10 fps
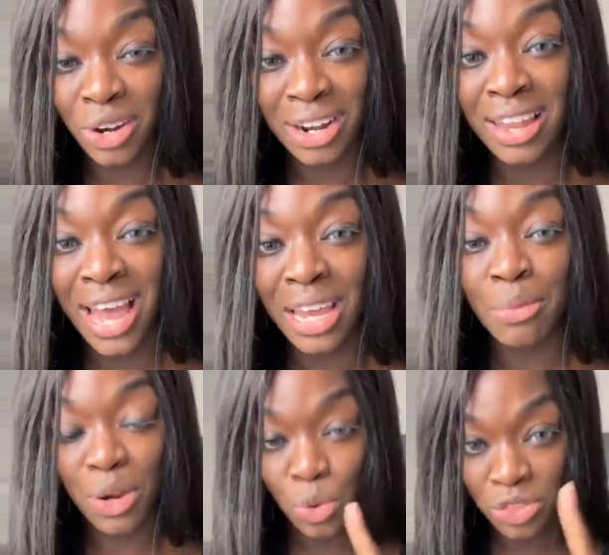that are in
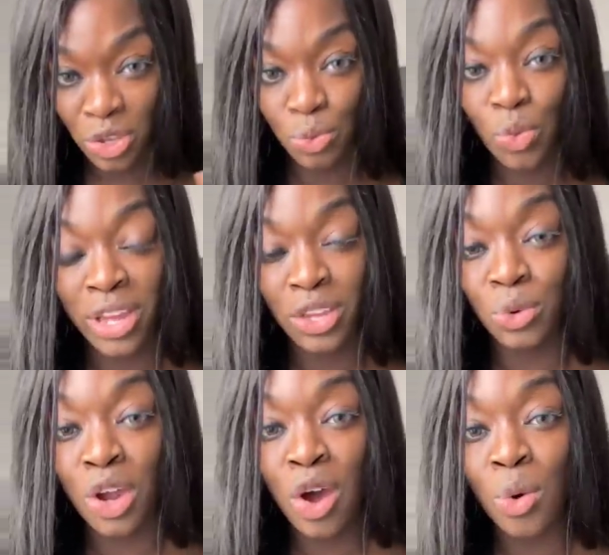alignment with what you
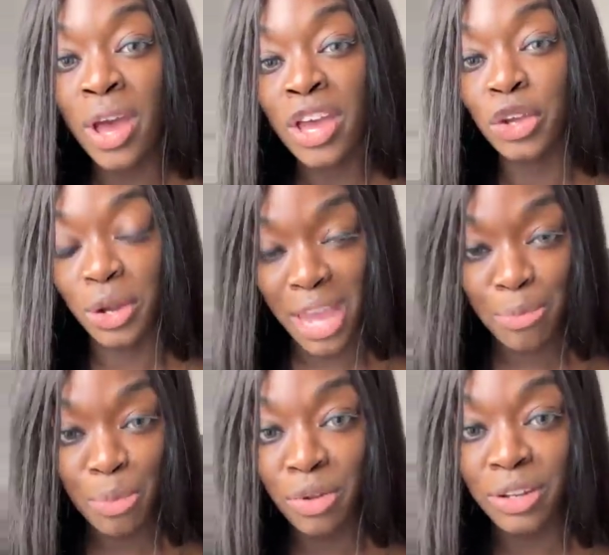know you're
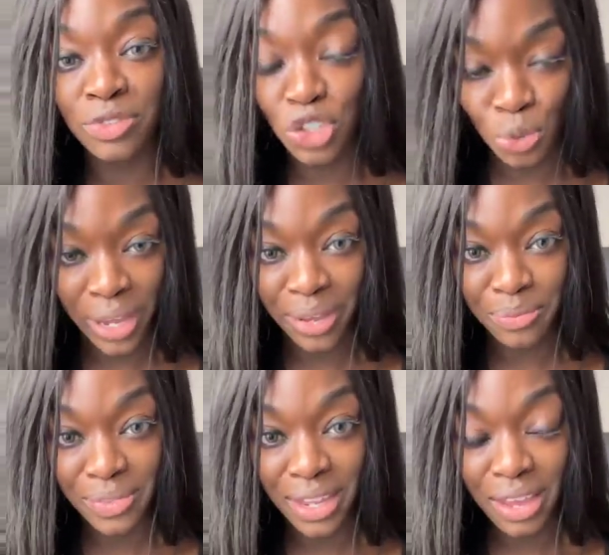capable of
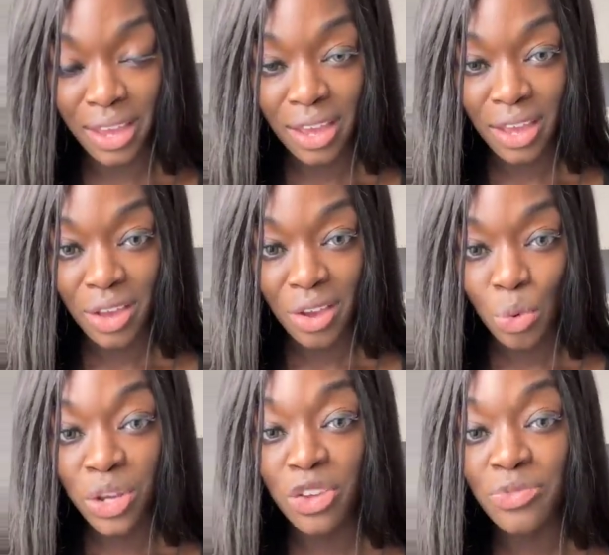doing.
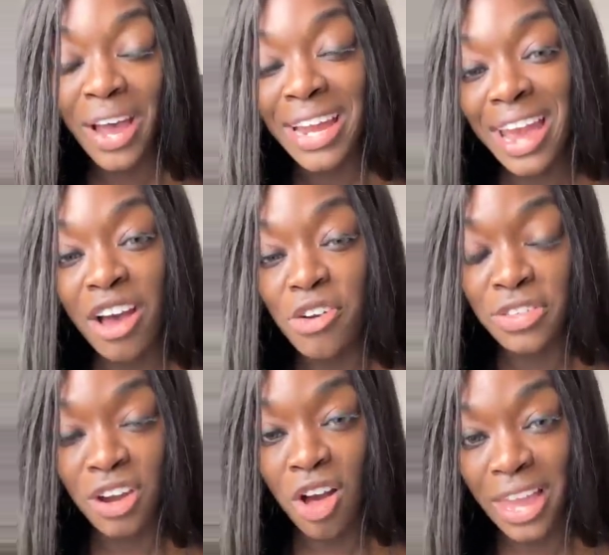When you find health
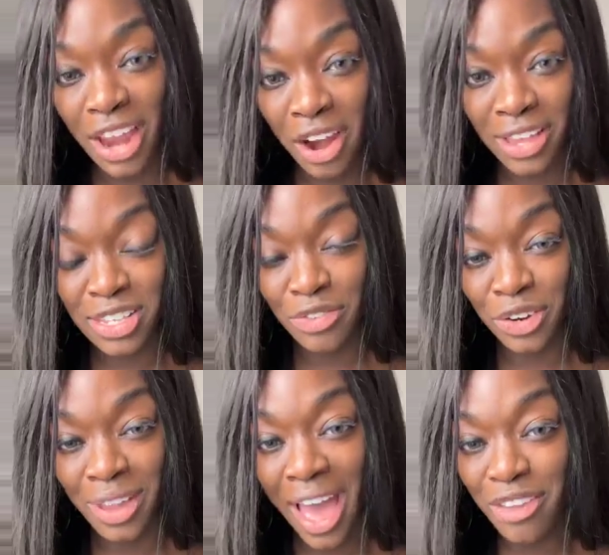in all areas of
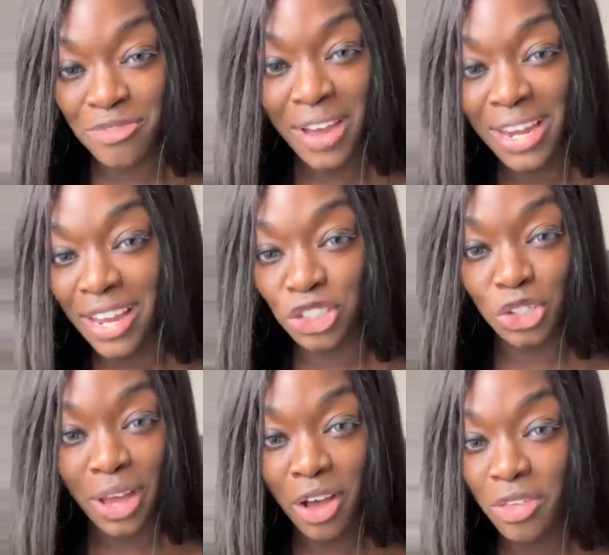your life,
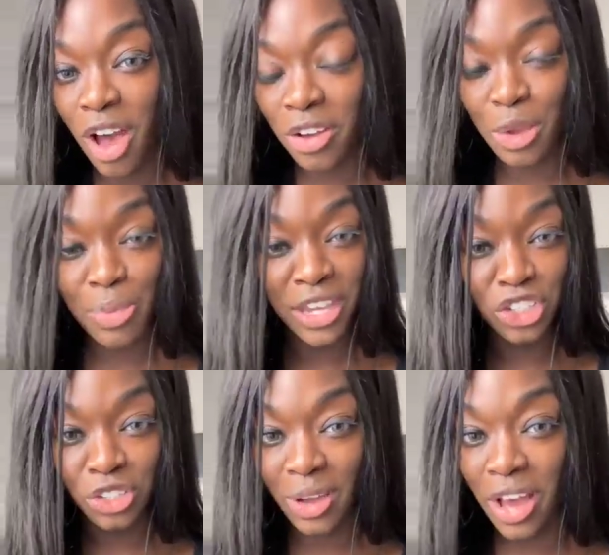financial health,
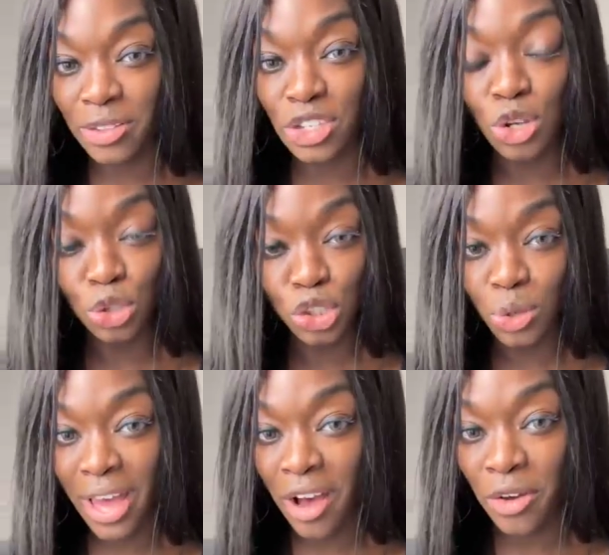occupational health,
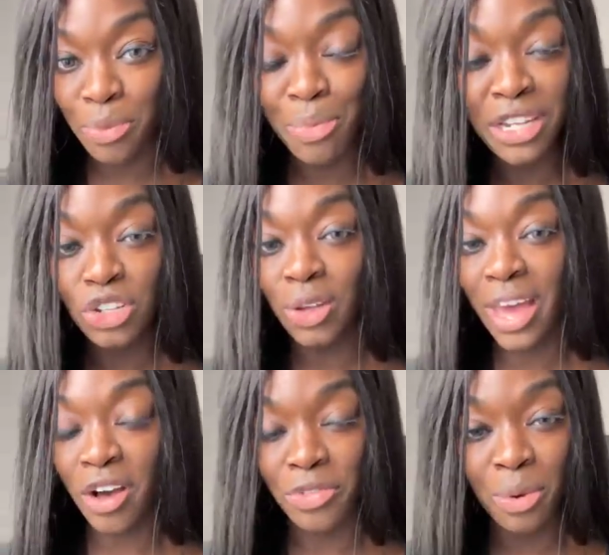social health, mental
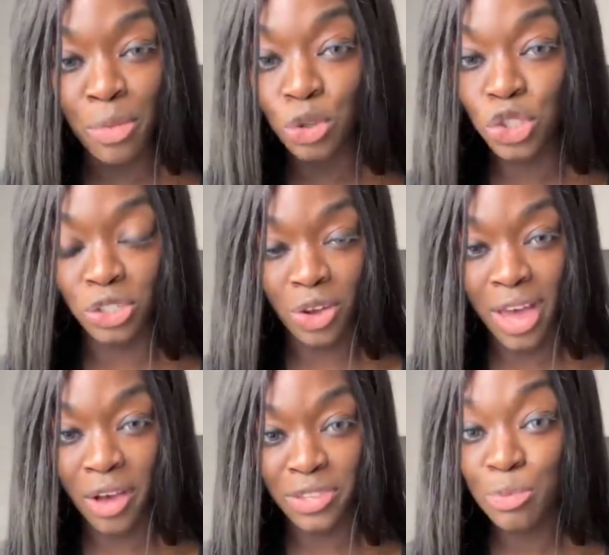health, emotional
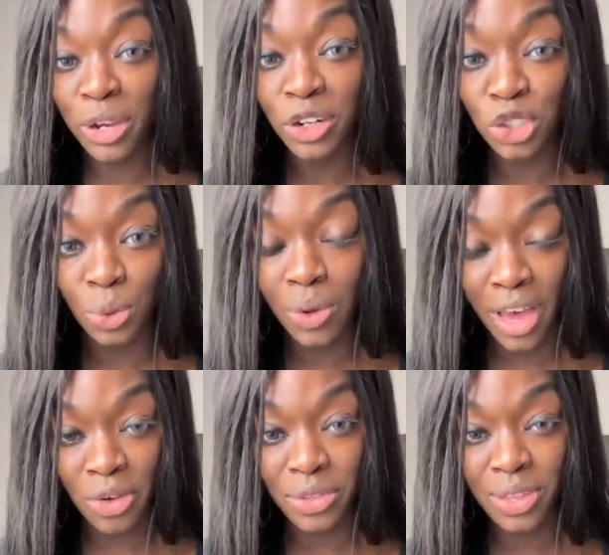health, spiritual
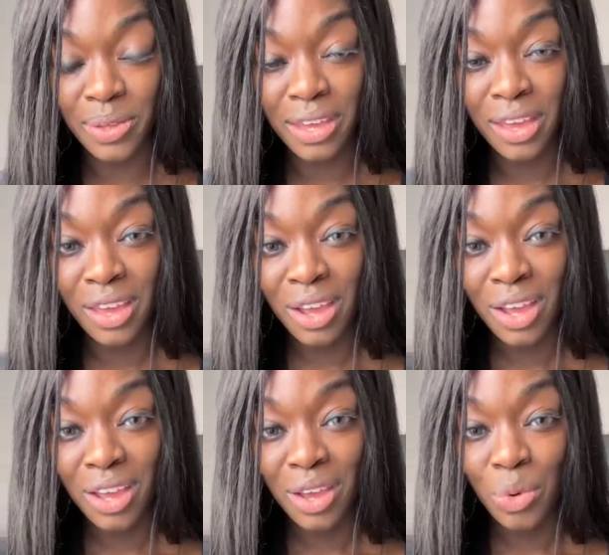health,
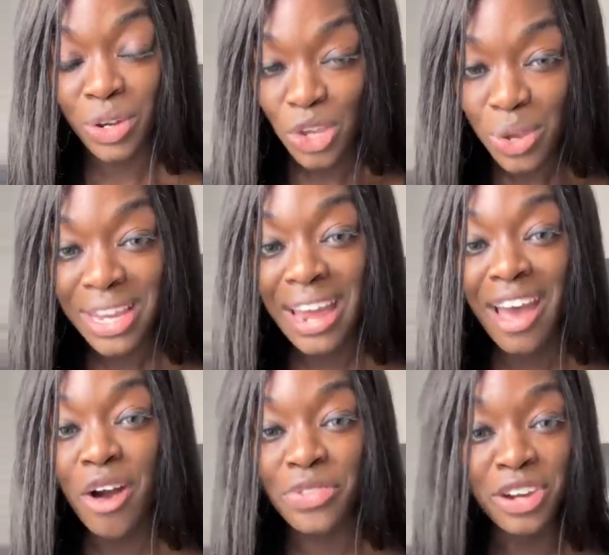when you get
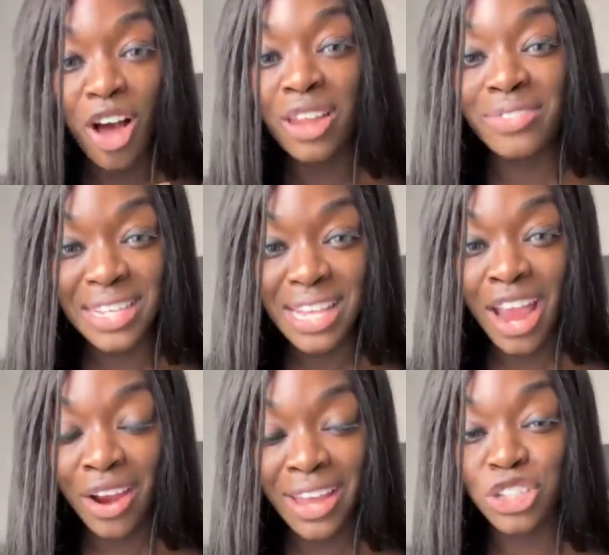health in all of these
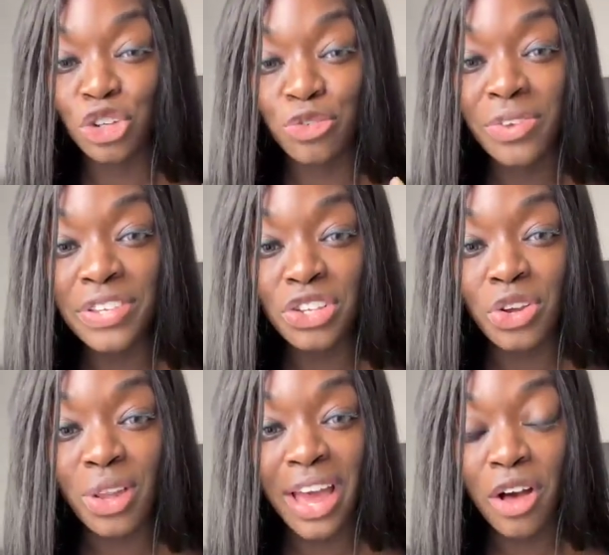areas, your
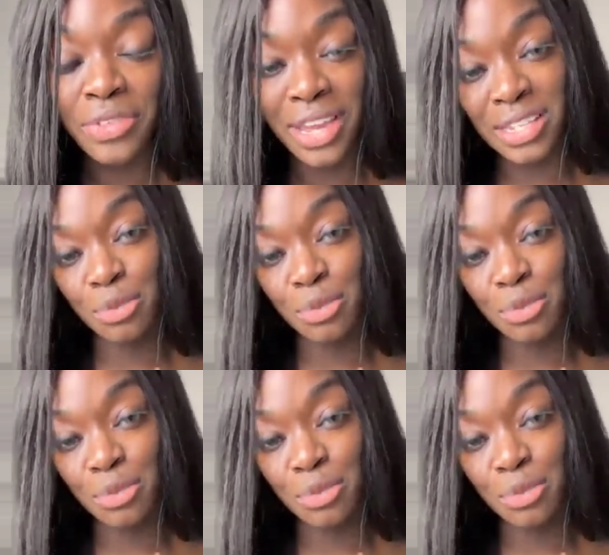physical health